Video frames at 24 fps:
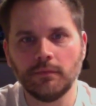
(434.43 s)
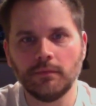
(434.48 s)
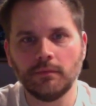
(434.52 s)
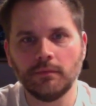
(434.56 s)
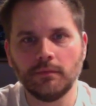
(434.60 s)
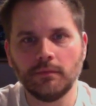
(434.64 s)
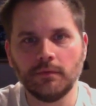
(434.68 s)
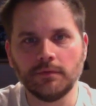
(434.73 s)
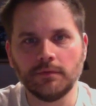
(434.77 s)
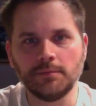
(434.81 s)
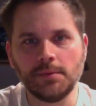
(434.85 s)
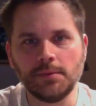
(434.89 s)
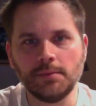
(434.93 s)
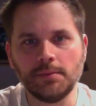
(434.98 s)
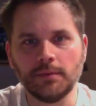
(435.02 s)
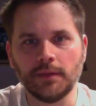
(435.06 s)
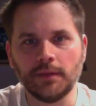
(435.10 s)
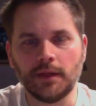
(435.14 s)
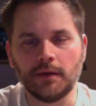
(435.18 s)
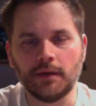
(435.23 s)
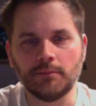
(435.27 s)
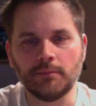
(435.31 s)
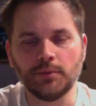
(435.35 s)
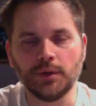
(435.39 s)
there's people
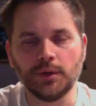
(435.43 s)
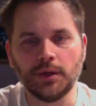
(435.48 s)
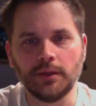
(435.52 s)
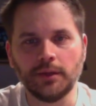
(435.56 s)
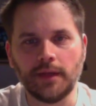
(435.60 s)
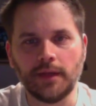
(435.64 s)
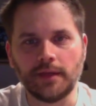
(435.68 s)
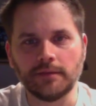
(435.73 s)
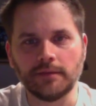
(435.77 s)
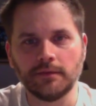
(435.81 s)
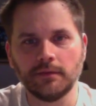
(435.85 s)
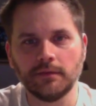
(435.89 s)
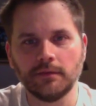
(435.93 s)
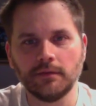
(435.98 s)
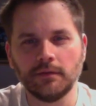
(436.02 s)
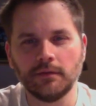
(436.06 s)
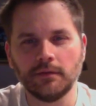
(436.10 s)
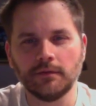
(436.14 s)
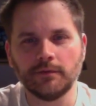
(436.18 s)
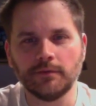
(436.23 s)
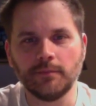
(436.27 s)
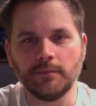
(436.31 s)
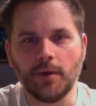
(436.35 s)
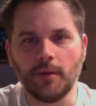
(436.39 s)
that are putting that
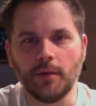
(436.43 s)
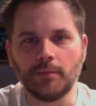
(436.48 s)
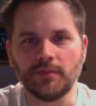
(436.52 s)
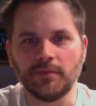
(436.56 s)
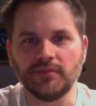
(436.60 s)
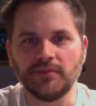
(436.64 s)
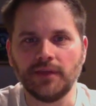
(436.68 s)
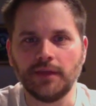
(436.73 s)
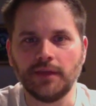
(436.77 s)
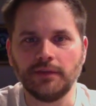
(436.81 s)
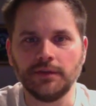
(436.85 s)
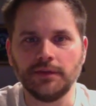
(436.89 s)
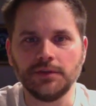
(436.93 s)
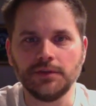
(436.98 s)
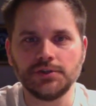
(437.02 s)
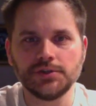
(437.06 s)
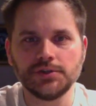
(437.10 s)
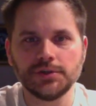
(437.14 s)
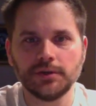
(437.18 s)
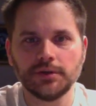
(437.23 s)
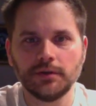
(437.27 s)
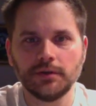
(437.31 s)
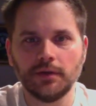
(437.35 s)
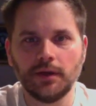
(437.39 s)
small percentage
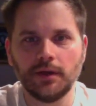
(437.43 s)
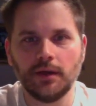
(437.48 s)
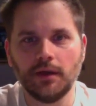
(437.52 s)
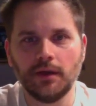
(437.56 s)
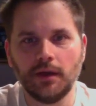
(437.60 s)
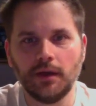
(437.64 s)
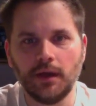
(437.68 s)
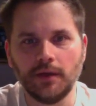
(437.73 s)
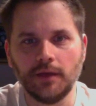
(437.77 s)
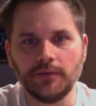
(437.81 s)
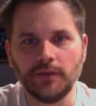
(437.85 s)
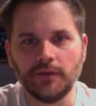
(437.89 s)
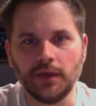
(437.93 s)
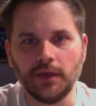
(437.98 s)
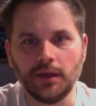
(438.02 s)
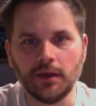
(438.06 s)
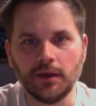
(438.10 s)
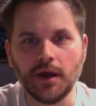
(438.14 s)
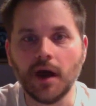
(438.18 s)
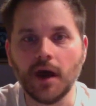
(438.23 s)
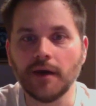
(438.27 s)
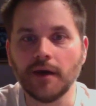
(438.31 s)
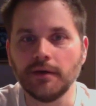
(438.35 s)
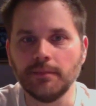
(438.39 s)
as a
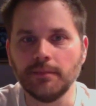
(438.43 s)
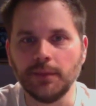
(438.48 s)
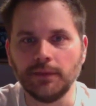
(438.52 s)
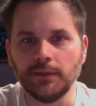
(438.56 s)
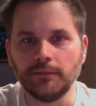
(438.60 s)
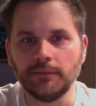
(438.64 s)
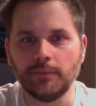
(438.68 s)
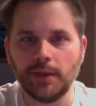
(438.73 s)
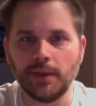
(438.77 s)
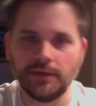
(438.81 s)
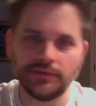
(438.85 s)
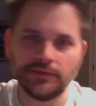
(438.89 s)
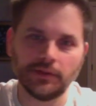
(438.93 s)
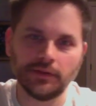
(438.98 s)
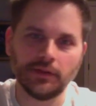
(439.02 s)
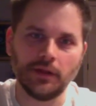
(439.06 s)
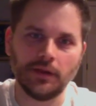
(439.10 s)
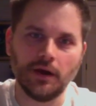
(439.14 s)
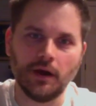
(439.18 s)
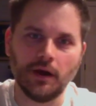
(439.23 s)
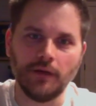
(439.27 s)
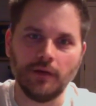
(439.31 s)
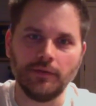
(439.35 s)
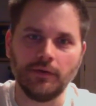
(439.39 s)
condiment basically
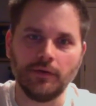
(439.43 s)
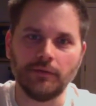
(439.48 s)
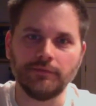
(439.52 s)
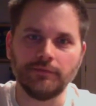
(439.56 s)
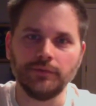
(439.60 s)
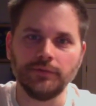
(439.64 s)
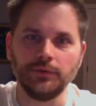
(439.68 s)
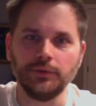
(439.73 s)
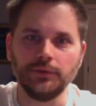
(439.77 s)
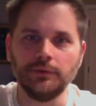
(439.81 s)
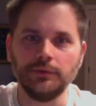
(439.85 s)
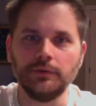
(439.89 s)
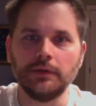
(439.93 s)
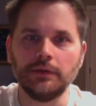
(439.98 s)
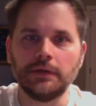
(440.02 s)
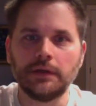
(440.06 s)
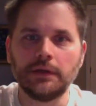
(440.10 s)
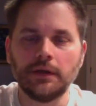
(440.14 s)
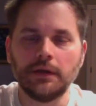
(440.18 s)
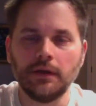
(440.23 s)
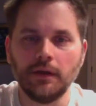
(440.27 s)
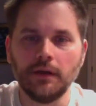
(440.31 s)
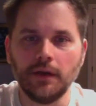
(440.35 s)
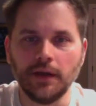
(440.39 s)
on their food.
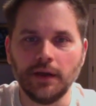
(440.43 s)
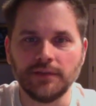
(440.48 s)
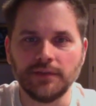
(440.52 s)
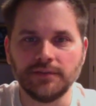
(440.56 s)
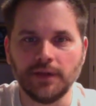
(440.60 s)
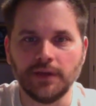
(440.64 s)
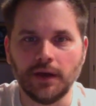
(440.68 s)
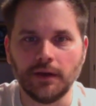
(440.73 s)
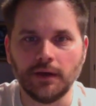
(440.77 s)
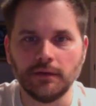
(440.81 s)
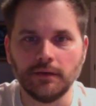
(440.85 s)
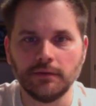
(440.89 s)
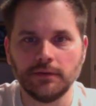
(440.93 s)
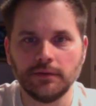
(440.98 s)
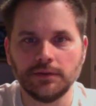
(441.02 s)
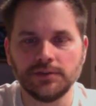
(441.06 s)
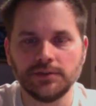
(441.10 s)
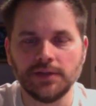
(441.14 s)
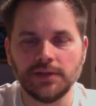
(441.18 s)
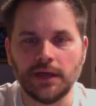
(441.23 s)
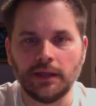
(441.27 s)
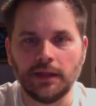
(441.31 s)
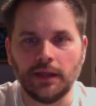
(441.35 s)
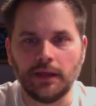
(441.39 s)
It's not
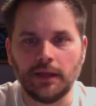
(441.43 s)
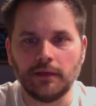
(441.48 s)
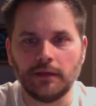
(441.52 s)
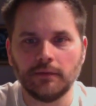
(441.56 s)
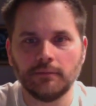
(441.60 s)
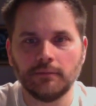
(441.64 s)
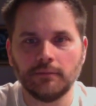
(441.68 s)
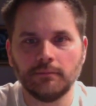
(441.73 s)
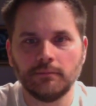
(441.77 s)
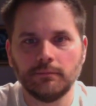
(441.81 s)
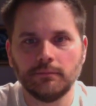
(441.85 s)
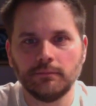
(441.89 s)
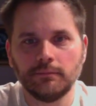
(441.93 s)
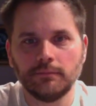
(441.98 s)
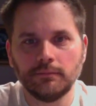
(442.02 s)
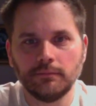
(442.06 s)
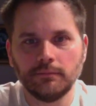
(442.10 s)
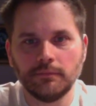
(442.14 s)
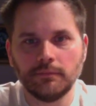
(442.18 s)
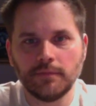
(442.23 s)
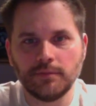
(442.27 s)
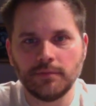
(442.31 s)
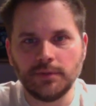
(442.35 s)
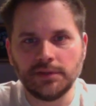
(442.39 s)
it's not like
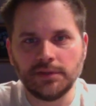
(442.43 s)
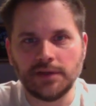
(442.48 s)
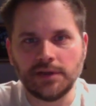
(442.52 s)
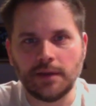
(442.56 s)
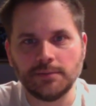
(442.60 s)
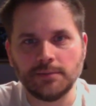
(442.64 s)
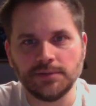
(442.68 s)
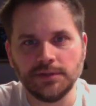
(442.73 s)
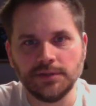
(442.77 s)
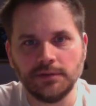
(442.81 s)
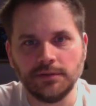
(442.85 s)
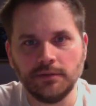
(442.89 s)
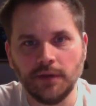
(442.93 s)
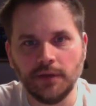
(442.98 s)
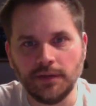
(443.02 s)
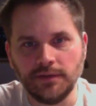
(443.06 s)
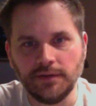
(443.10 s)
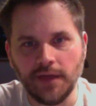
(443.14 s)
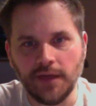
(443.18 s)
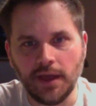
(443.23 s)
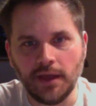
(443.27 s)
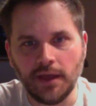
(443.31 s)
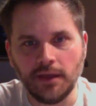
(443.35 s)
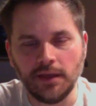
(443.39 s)
three times a
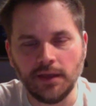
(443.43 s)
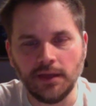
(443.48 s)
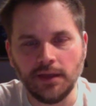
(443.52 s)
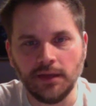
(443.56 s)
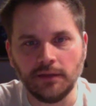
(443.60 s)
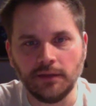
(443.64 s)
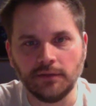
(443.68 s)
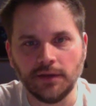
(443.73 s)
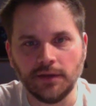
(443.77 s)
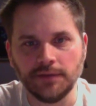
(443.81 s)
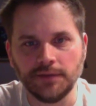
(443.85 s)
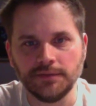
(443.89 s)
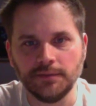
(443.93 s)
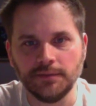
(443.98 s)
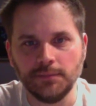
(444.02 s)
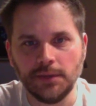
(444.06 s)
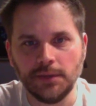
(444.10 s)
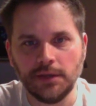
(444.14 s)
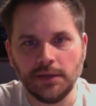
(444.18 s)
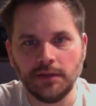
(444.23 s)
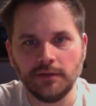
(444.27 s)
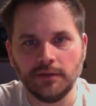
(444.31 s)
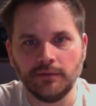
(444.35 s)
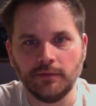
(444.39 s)
day eating tons of
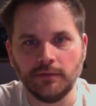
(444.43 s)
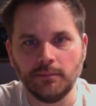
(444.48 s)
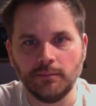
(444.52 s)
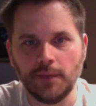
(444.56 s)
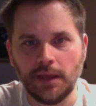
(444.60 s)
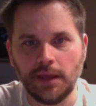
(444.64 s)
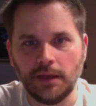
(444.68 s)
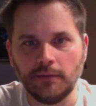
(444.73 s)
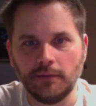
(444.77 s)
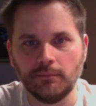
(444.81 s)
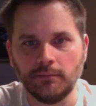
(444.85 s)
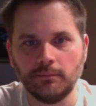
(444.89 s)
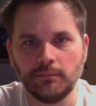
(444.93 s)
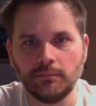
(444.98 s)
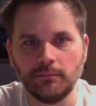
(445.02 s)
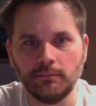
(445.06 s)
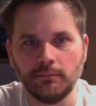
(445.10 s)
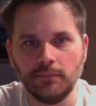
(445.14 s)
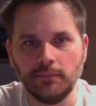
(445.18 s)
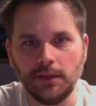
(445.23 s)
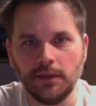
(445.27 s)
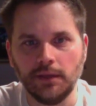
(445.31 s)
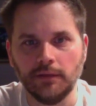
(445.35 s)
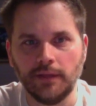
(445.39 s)
meat as their main
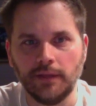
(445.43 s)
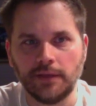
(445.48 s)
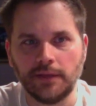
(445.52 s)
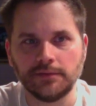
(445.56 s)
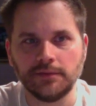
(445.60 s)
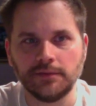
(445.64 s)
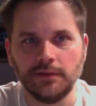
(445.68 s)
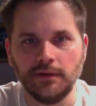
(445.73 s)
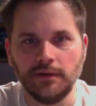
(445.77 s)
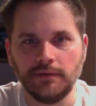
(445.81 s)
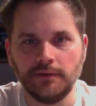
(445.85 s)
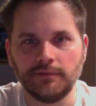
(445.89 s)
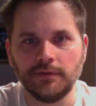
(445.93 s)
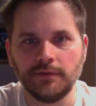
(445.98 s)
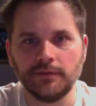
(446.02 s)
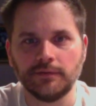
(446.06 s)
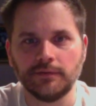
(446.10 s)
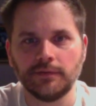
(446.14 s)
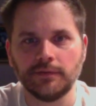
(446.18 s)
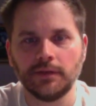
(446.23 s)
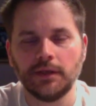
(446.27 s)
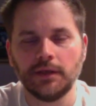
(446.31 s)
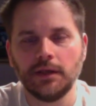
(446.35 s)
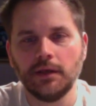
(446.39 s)
meal. That's the
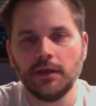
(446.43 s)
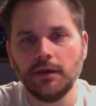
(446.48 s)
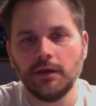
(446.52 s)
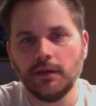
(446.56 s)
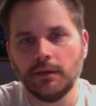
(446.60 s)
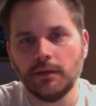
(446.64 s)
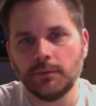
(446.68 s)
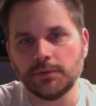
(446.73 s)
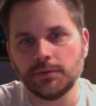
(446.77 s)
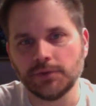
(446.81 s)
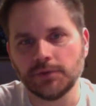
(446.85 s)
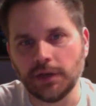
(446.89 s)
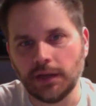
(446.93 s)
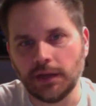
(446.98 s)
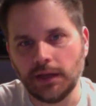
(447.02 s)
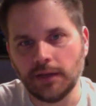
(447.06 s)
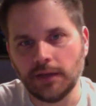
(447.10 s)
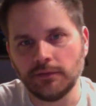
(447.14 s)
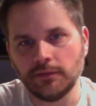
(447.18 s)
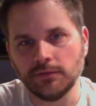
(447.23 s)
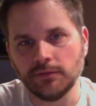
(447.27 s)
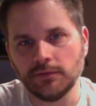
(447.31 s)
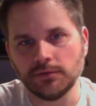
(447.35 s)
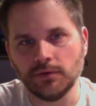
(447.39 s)
difference we're trying to
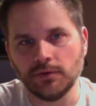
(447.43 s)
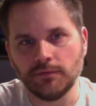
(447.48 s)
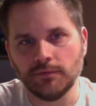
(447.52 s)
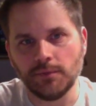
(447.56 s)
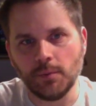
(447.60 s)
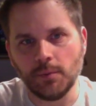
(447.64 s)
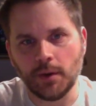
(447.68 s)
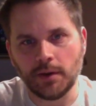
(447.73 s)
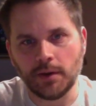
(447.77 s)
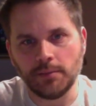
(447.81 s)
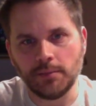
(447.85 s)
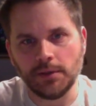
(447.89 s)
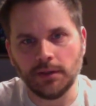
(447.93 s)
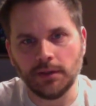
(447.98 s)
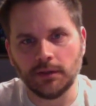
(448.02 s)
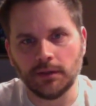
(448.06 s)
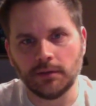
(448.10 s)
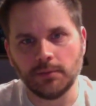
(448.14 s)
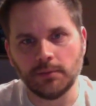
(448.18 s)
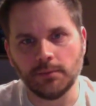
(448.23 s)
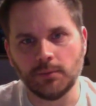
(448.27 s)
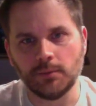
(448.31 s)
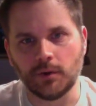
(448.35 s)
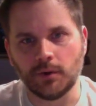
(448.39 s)
get to. So if we want to be a little
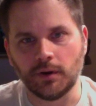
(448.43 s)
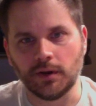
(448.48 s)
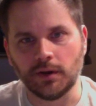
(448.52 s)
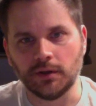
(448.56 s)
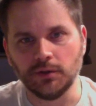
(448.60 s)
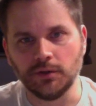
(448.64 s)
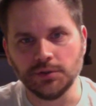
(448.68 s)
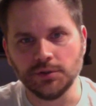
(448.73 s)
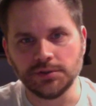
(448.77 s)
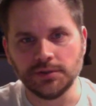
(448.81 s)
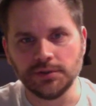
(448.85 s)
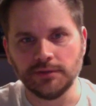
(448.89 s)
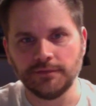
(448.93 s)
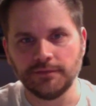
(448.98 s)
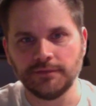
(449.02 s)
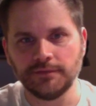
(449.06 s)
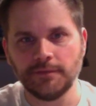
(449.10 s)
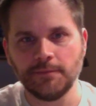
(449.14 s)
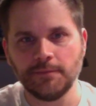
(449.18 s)
bit more inclusive